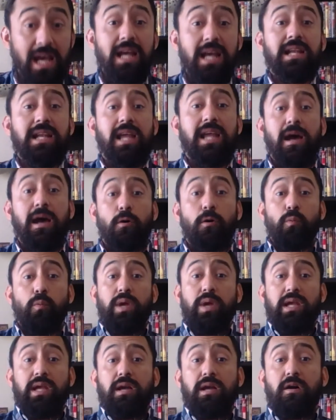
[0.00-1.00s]
Now,
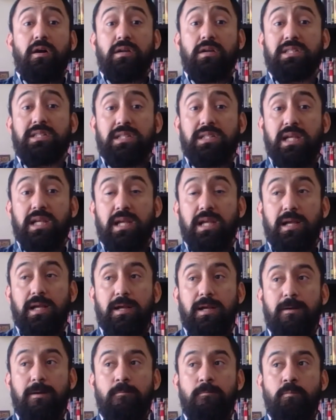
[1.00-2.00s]
we are seeing
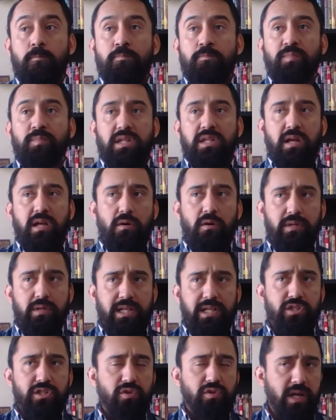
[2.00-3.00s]
not only
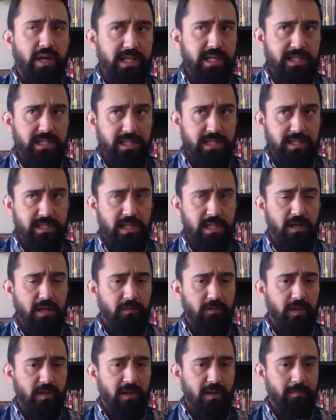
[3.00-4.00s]
traces
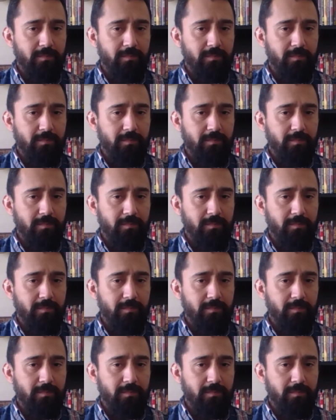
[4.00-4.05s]
of life,